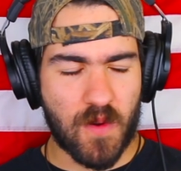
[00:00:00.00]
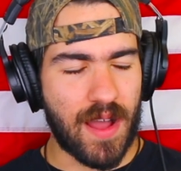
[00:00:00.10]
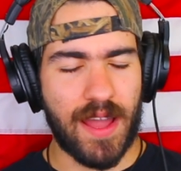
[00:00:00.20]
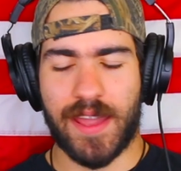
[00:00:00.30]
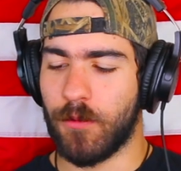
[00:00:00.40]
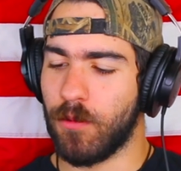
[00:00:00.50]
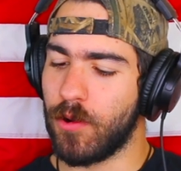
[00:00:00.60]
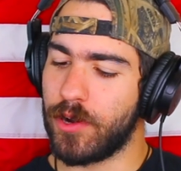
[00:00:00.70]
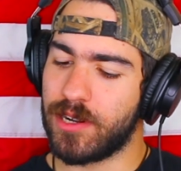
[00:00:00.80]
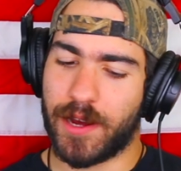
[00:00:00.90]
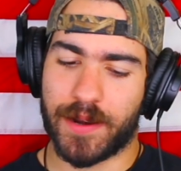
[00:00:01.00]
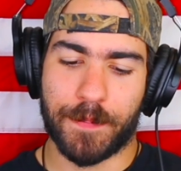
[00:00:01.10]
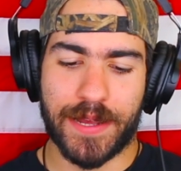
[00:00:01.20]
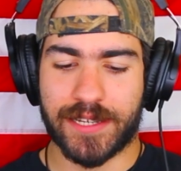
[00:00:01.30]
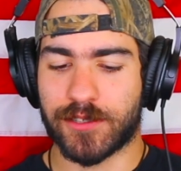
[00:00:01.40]
I ain't worried about a
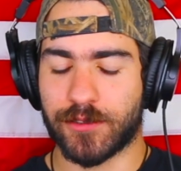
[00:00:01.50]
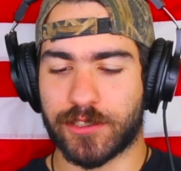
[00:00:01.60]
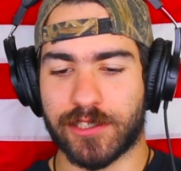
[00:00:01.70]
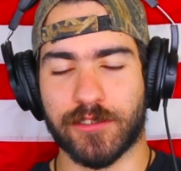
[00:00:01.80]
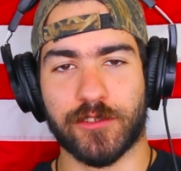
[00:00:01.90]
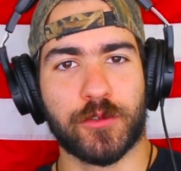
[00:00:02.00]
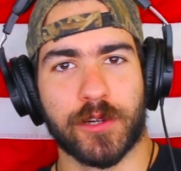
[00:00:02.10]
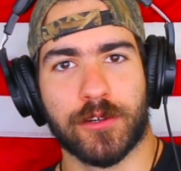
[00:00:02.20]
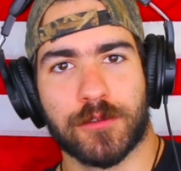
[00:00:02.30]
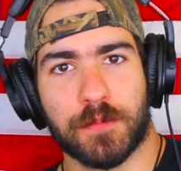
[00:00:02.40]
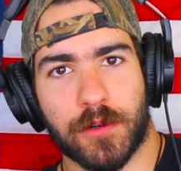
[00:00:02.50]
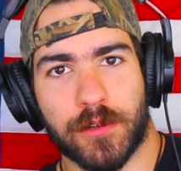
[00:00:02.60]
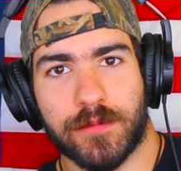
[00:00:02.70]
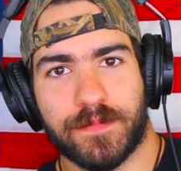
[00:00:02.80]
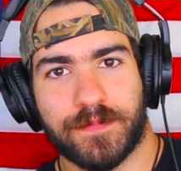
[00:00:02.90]
pistol till the trigger's
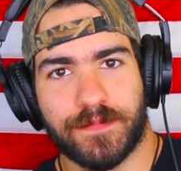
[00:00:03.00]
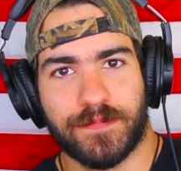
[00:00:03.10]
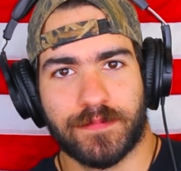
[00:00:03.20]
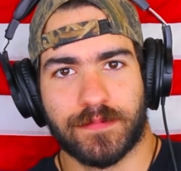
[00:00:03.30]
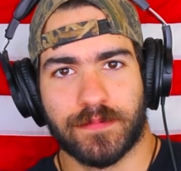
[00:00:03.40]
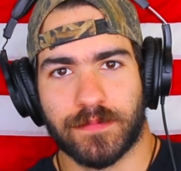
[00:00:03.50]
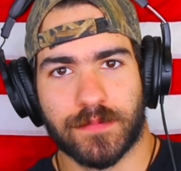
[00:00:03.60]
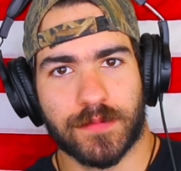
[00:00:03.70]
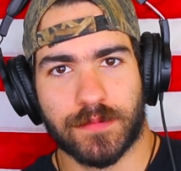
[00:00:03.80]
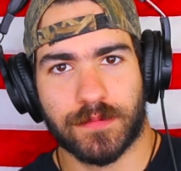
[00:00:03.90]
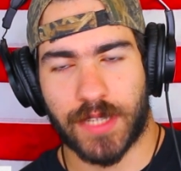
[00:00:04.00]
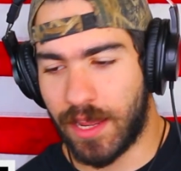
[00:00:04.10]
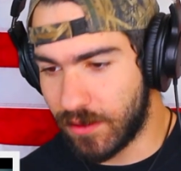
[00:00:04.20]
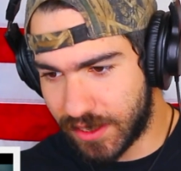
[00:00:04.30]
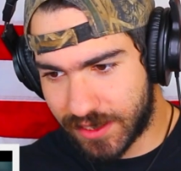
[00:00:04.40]
pulled. I
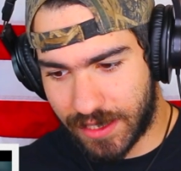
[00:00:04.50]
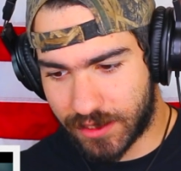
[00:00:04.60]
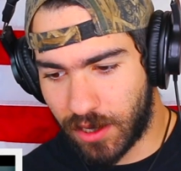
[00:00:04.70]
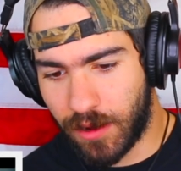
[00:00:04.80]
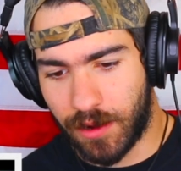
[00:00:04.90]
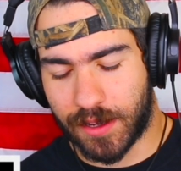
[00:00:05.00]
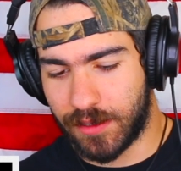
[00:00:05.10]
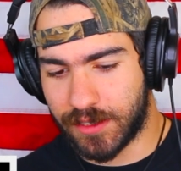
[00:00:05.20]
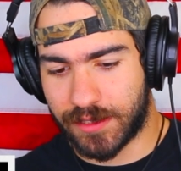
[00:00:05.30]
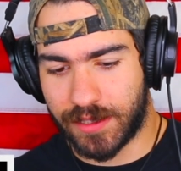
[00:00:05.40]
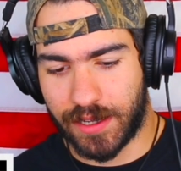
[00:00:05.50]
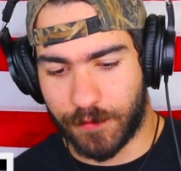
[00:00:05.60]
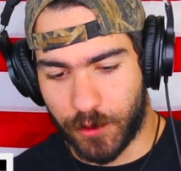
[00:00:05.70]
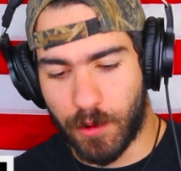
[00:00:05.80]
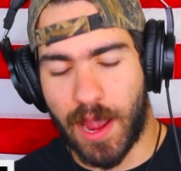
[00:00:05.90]
don't listen to that talk. I don't listen to that.
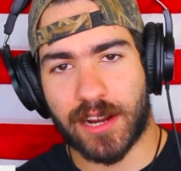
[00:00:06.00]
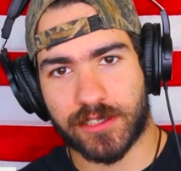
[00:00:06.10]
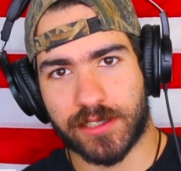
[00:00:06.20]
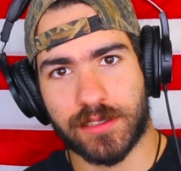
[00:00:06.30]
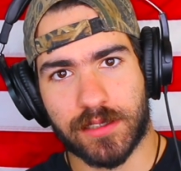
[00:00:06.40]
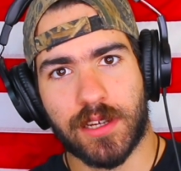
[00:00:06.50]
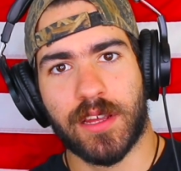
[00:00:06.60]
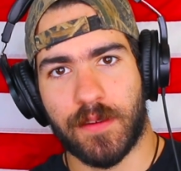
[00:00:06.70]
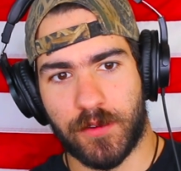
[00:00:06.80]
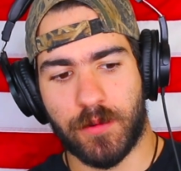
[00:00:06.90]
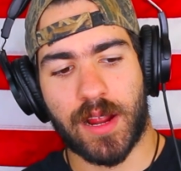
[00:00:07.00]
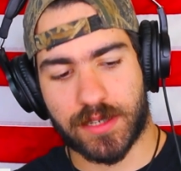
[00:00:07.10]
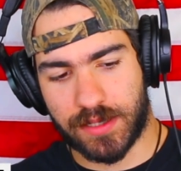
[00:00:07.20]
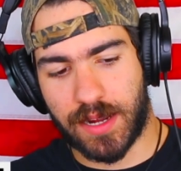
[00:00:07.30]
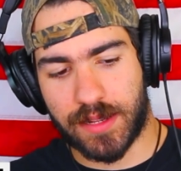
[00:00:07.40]
If you actually, if you
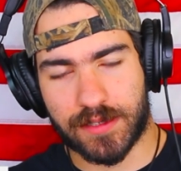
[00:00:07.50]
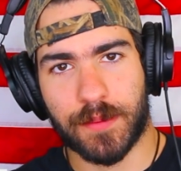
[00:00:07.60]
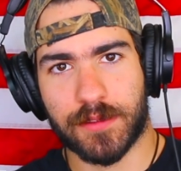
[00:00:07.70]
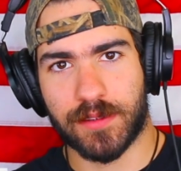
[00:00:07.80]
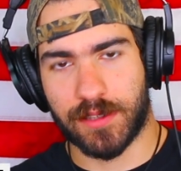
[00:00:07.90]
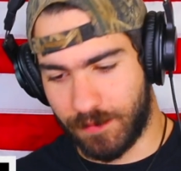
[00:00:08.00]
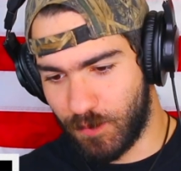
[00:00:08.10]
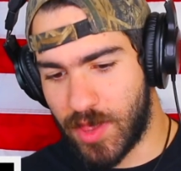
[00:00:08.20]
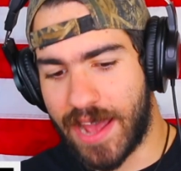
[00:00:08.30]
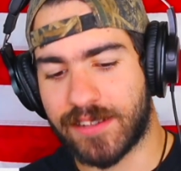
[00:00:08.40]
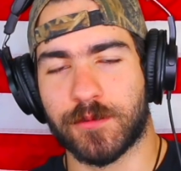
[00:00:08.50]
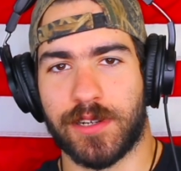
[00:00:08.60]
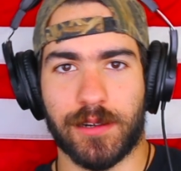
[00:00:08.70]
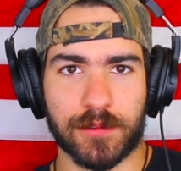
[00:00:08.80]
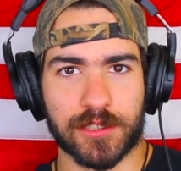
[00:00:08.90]
actually got something, that's
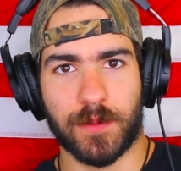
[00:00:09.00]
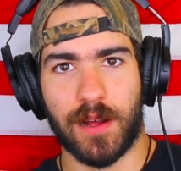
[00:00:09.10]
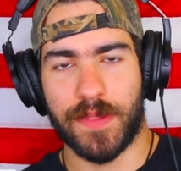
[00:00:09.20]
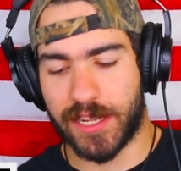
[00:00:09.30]
when I'll respond.